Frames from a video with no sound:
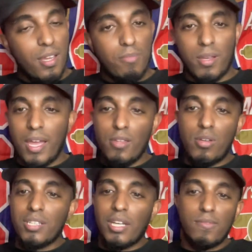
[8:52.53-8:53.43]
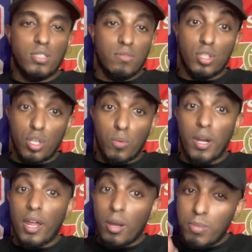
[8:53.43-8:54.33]
But yeah, you guys have yourselves a good one,
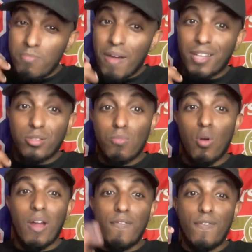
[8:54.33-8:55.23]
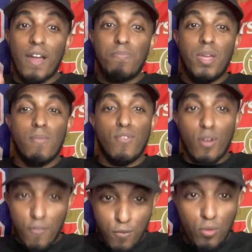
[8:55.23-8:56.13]
and I'll be back tomorrow at 5 p.m. for a
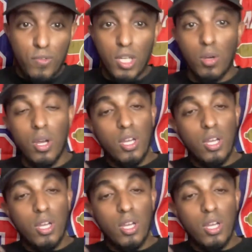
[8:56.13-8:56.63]
full video.